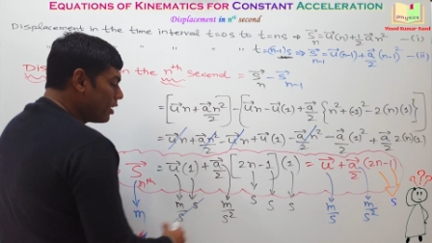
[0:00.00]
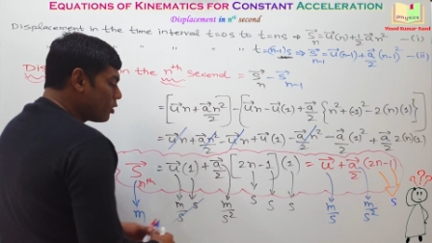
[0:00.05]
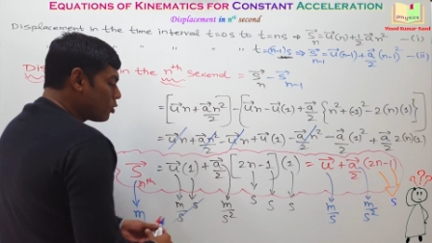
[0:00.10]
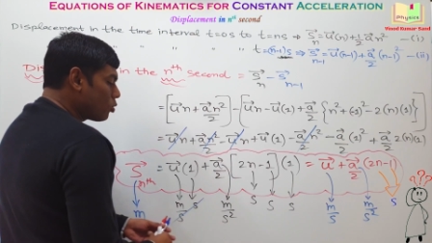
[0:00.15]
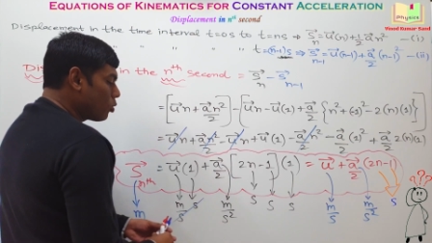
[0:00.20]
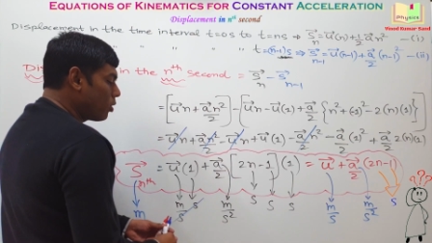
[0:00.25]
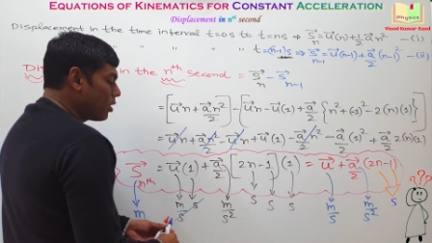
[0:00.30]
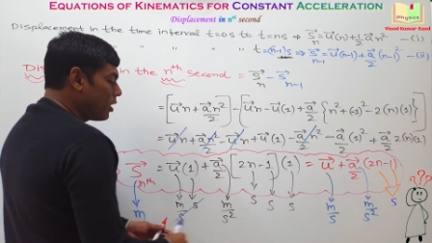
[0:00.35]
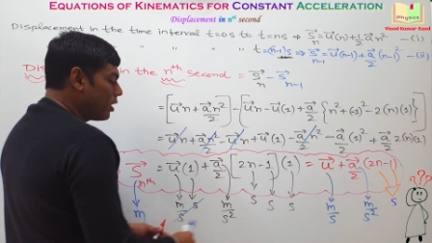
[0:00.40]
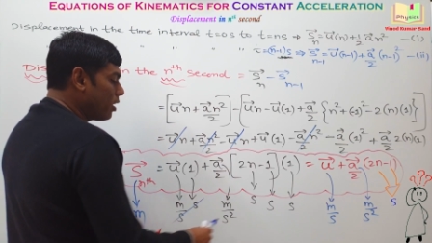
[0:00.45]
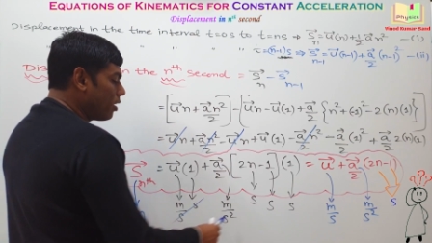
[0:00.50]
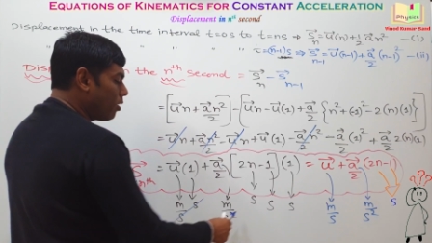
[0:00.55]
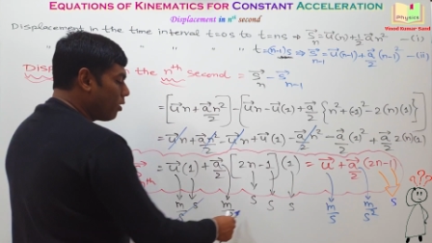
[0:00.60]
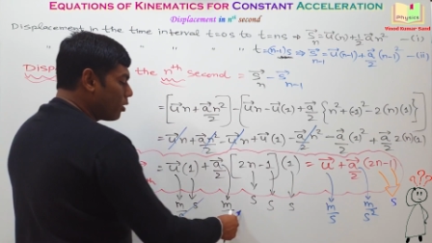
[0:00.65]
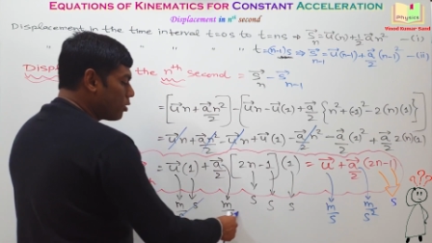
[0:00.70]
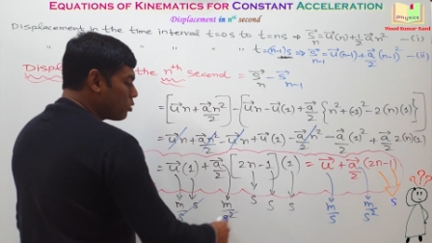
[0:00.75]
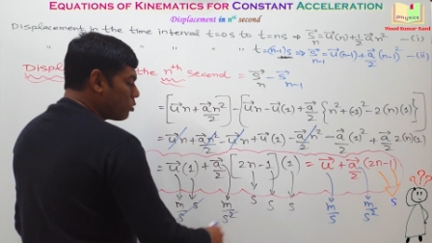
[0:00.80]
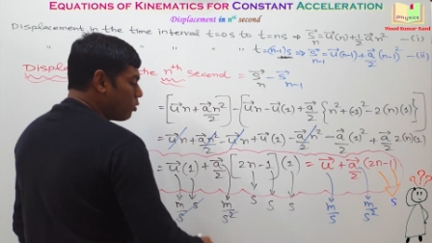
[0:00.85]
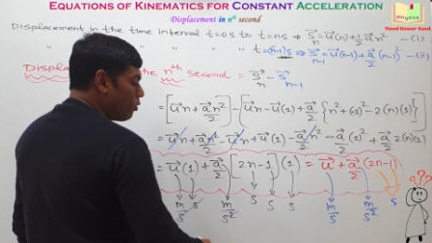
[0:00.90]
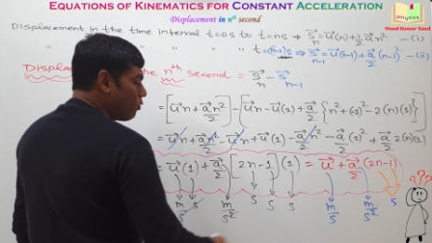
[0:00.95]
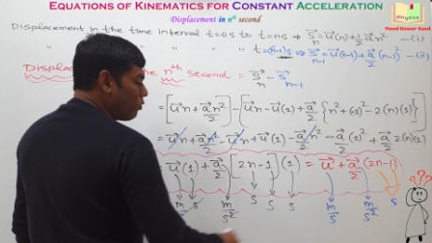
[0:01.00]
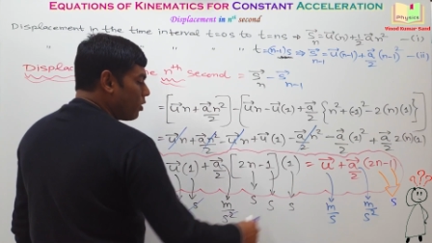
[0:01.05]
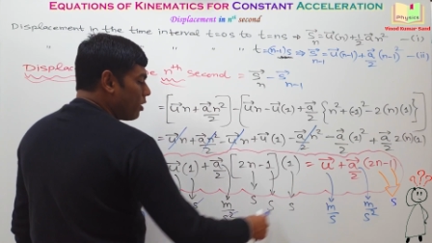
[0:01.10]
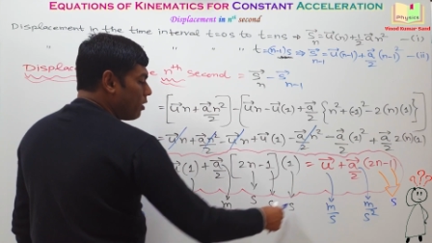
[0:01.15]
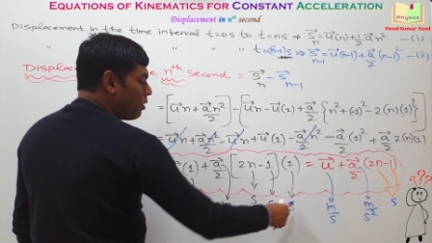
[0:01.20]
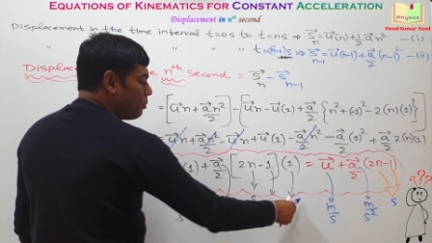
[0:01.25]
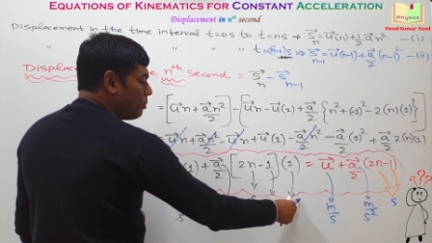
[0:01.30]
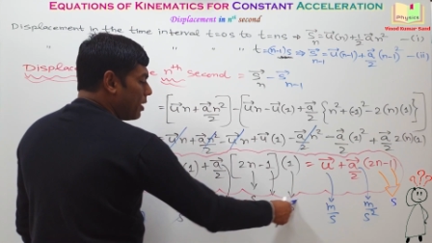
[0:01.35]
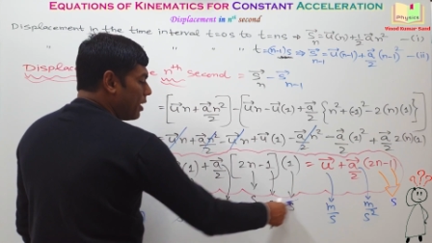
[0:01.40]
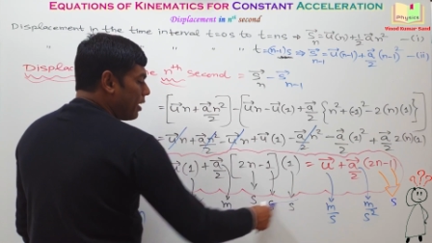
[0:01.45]
So here also we
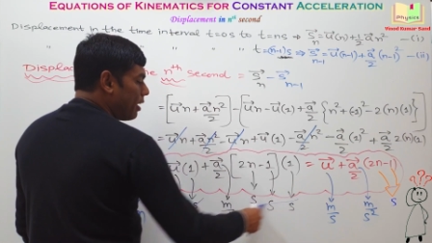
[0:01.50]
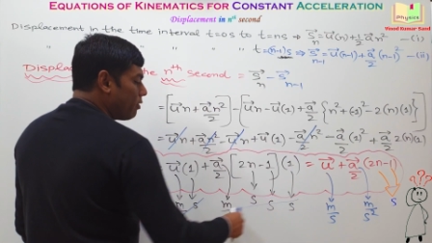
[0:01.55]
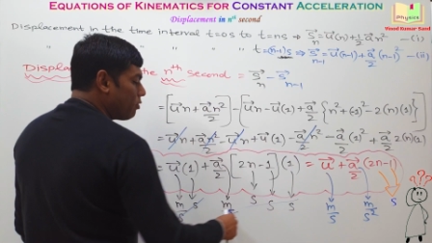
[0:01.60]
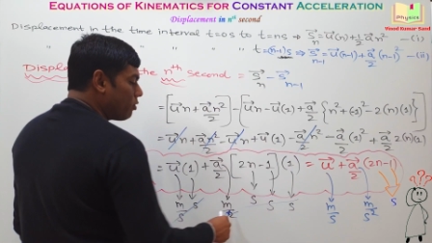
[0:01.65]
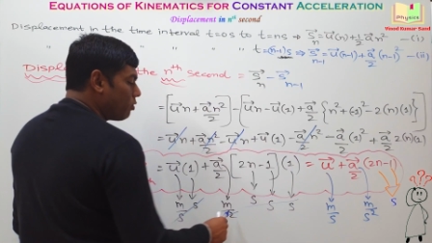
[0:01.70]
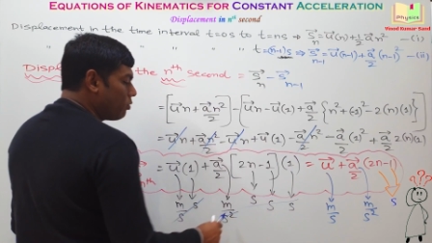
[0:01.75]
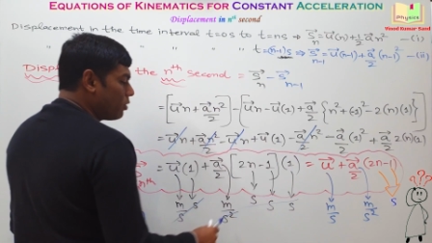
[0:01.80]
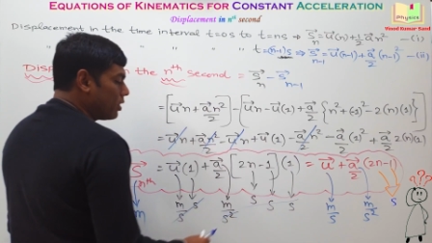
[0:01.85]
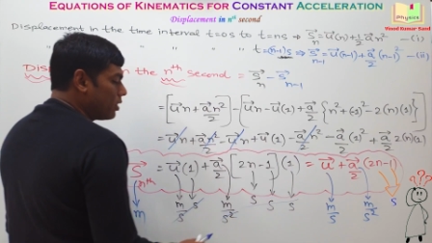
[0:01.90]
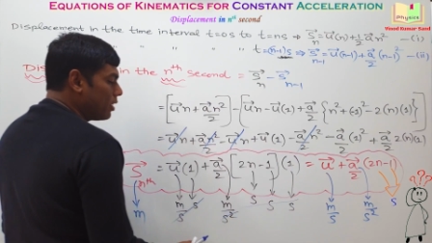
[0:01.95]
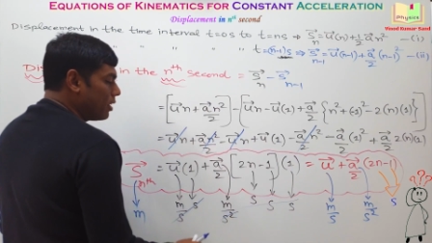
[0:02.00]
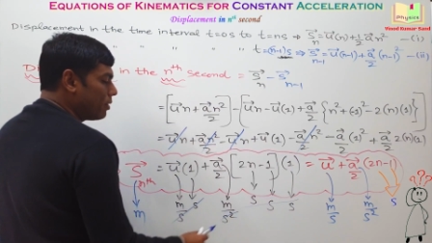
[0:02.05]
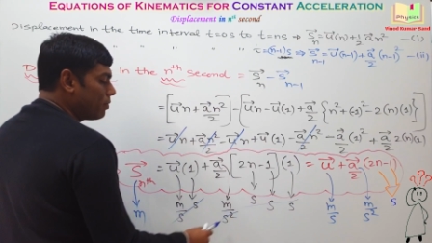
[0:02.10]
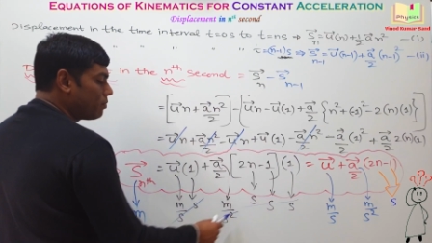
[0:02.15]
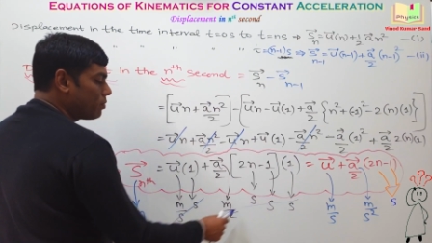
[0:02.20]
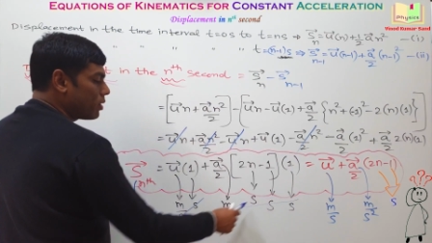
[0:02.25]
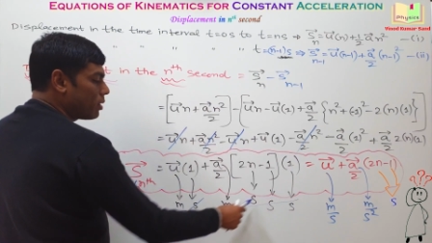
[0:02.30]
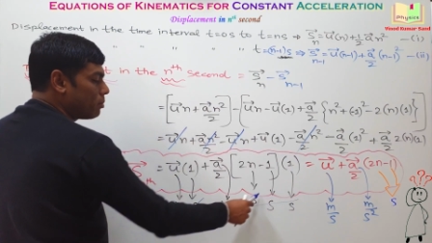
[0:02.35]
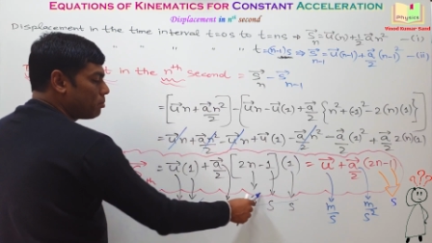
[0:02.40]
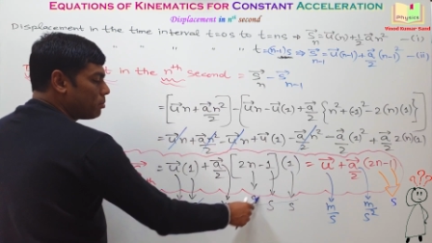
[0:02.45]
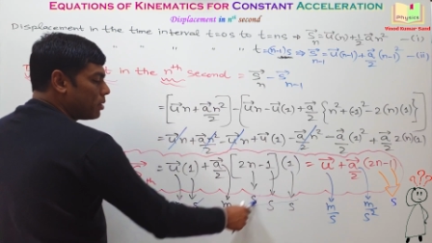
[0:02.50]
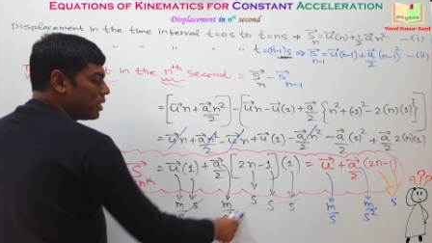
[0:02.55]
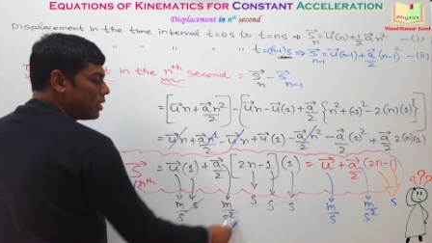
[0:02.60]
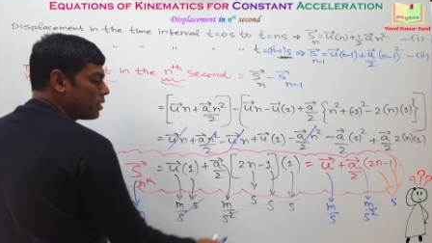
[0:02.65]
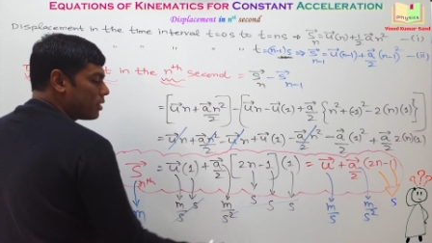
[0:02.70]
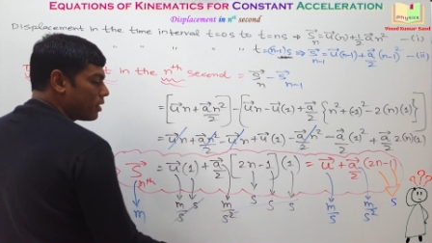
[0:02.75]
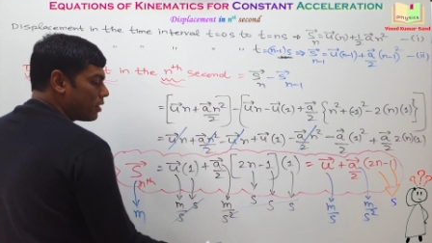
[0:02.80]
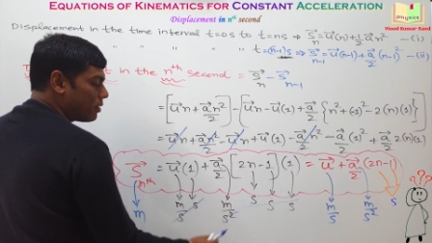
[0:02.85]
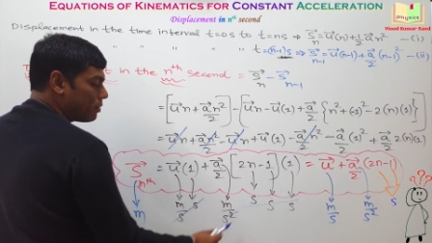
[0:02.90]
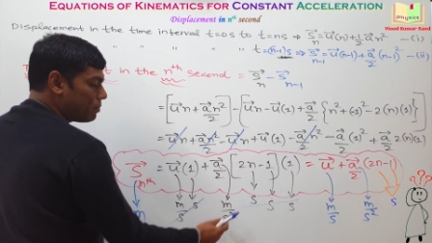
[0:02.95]
will be left with the
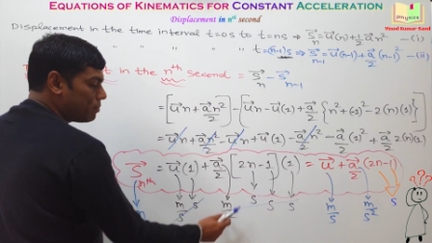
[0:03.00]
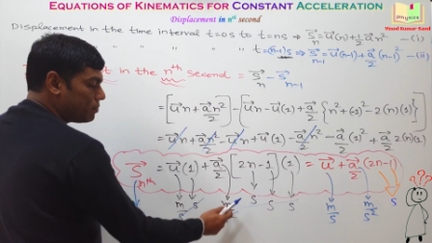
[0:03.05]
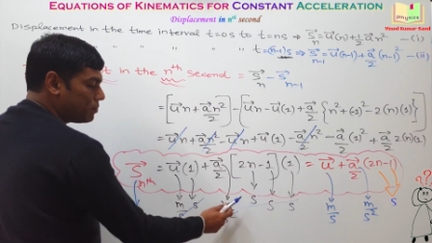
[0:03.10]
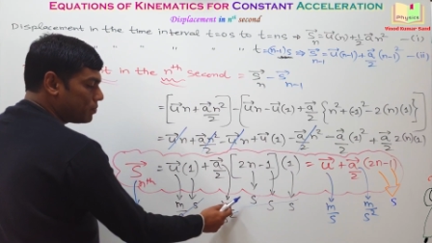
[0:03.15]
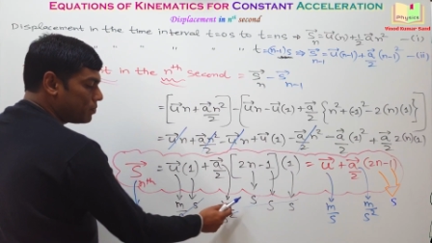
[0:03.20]
meter.